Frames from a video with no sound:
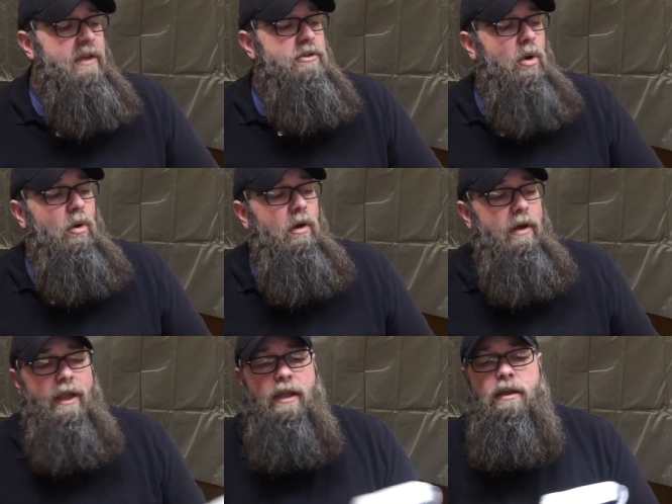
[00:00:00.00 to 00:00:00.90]
So
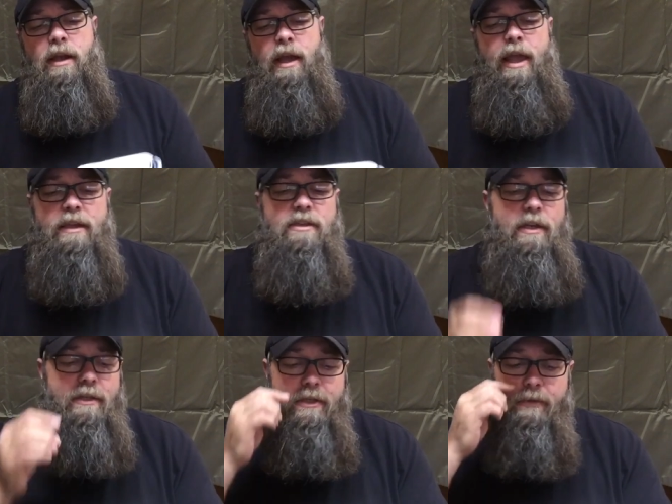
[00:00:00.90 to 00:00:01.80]
in uh,
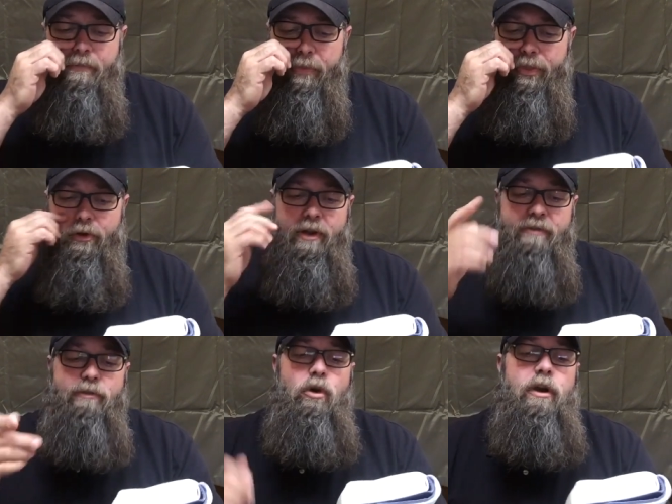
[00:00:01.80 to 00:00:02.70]
Exodus
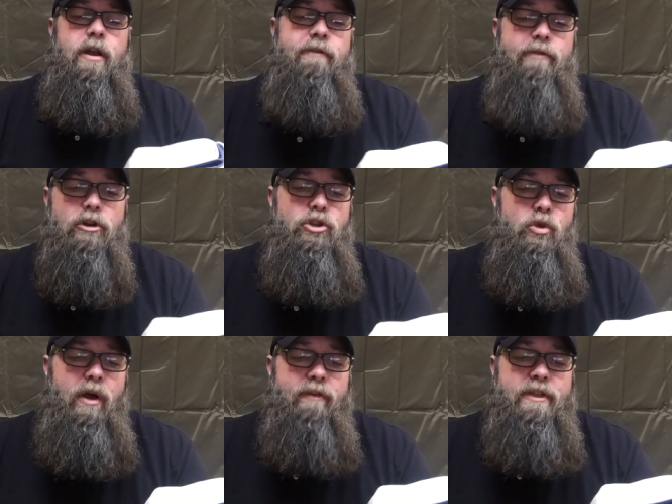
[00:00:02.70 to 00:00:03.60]
34, verse
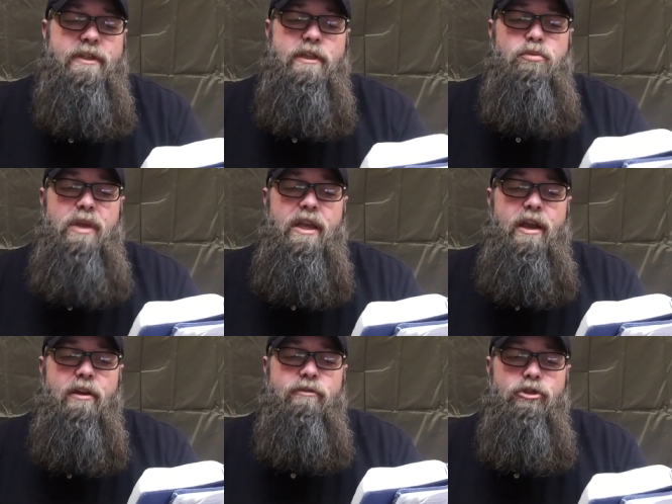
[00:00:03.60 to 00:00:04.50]
12, it says, Be
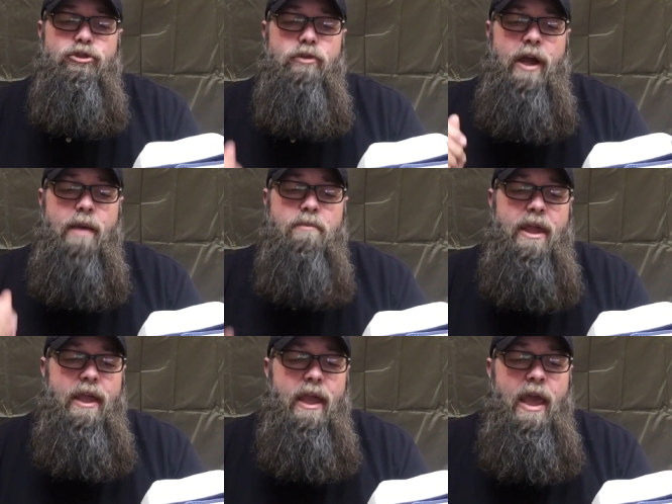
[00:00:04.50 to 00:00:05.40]
careful, do not
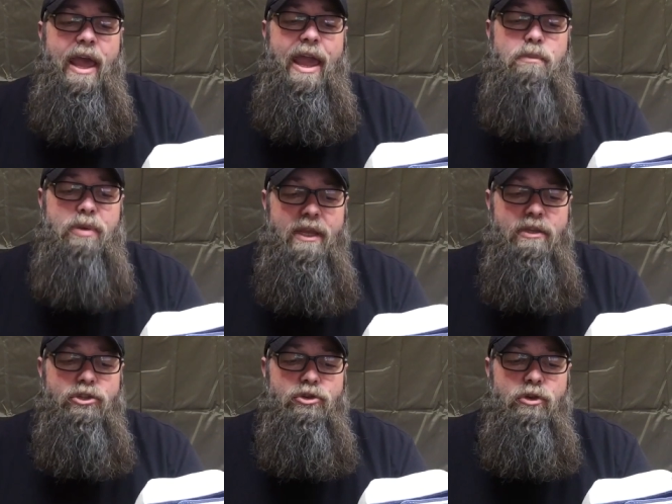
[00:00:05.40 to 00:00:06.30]
make a
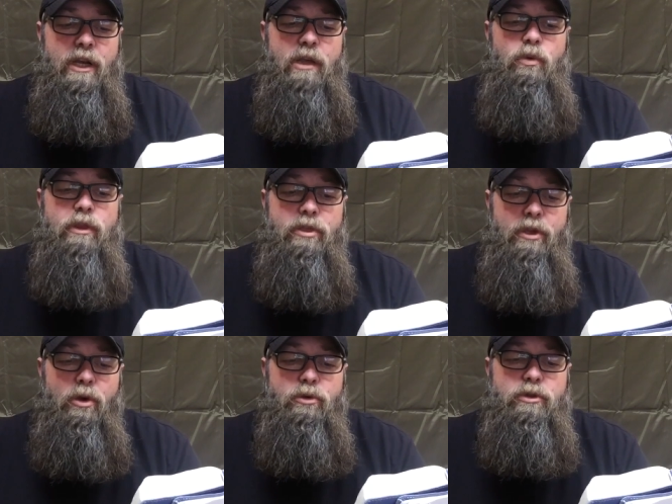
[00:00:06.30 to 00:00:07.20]
peace treaty with
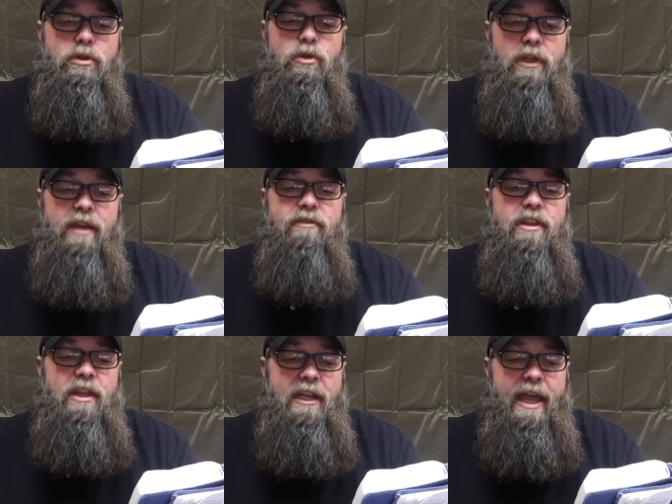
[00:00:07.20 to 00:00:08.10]
those who live
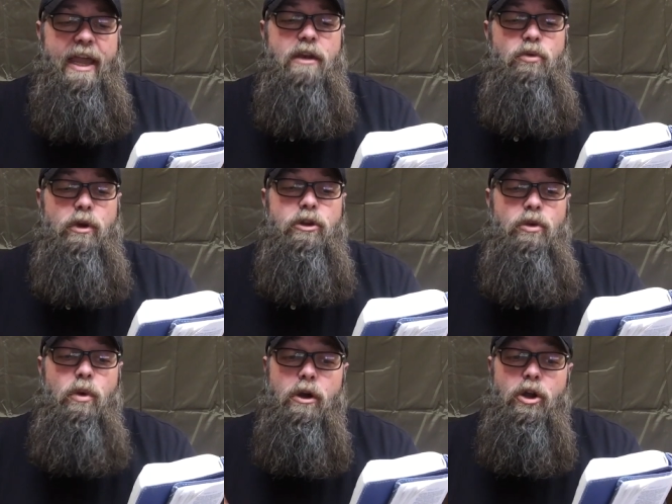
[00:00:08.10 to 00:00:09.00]
in the land where
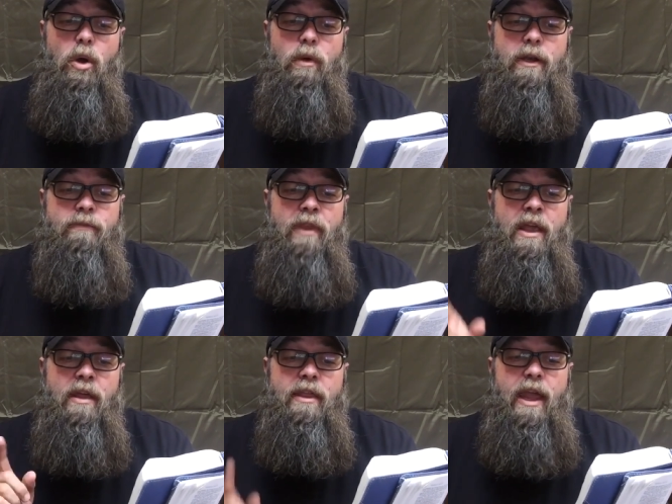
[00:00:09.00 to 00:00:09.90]
you are going.
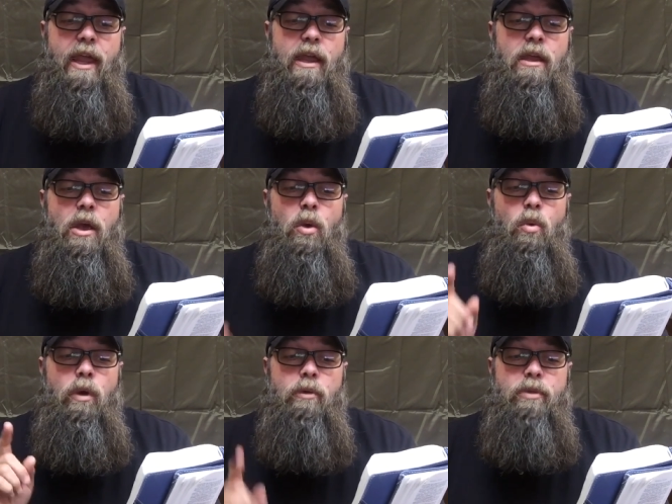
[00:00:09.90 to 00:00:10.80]
They
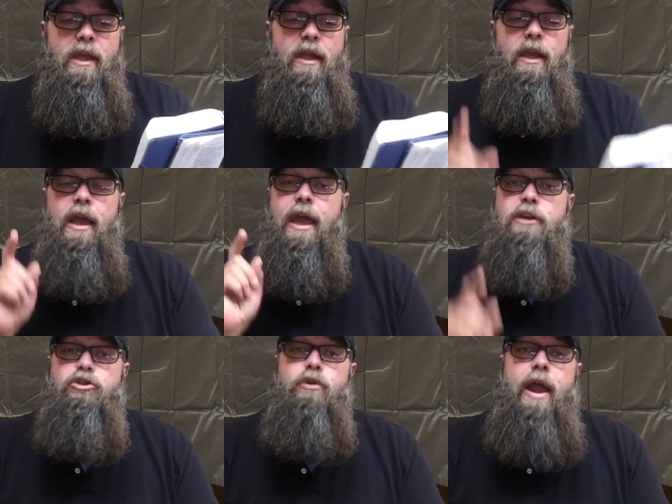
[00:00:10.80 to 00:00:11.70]
will be a
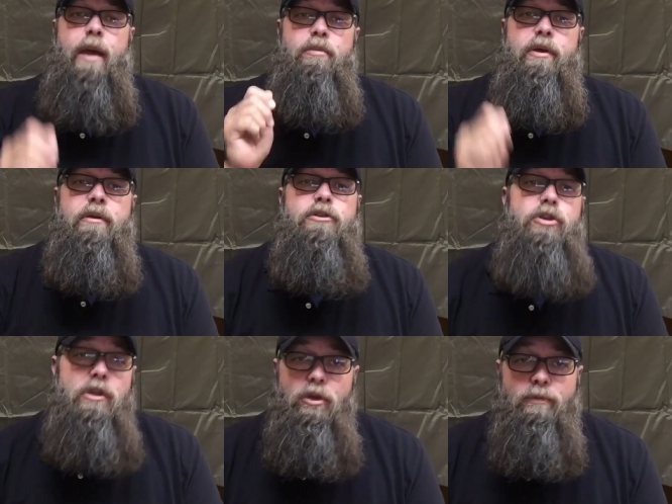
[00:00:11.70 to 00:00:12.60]
trap
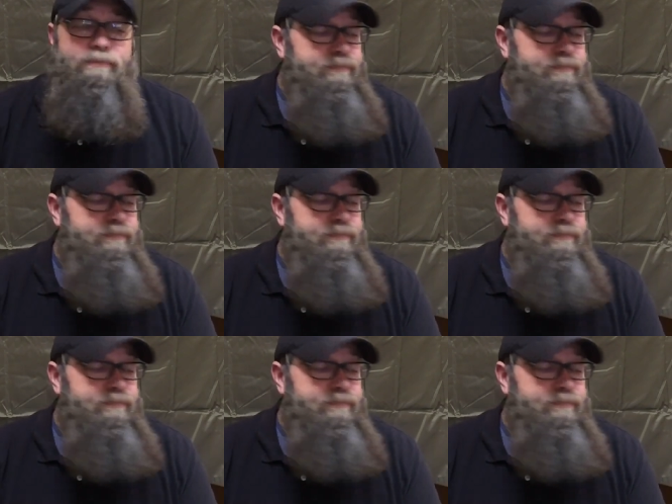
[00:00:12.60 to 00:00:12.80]
to you.